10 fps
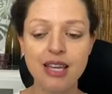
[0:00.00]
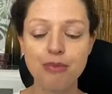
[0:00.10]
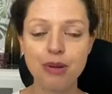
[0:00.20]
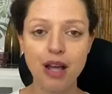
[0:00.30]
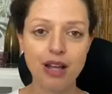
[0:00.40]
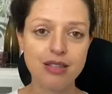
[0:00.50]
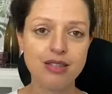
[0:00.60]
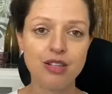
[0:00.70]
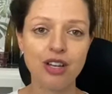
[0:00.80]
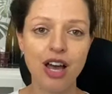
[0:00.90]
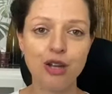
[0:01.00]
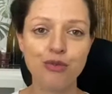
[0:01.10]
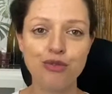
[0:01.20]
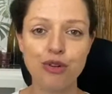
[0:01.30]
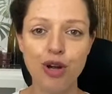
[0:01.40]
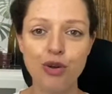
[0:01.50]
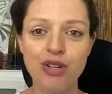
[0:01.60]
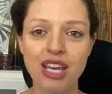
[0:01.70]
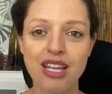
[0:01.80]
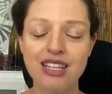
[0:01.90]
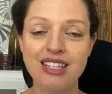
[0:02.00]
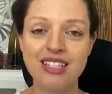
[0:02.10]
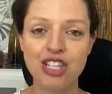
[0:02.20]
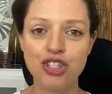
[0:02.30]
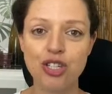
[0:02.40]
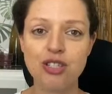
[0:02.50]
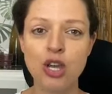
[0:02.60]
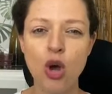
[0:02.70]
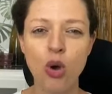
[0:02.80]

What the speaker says: in plants that are kind of grown in conditions